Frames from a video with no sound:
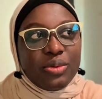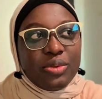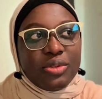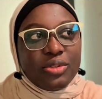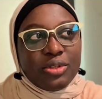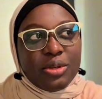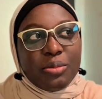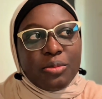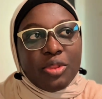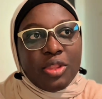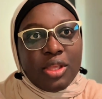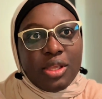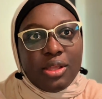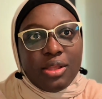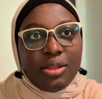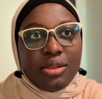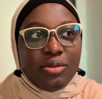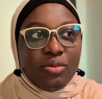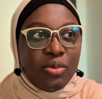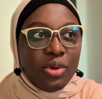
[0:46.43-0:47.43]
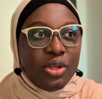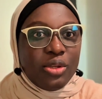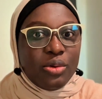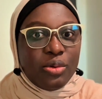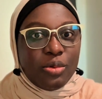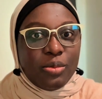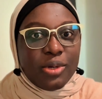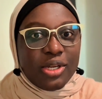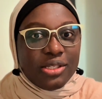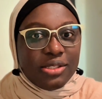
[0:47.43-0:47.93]
Something when
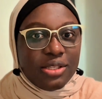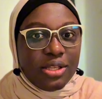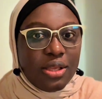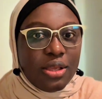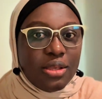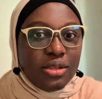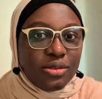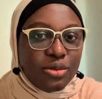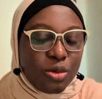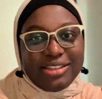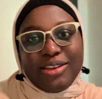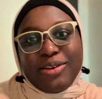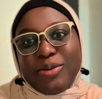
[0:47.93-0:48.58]
Yoruba says,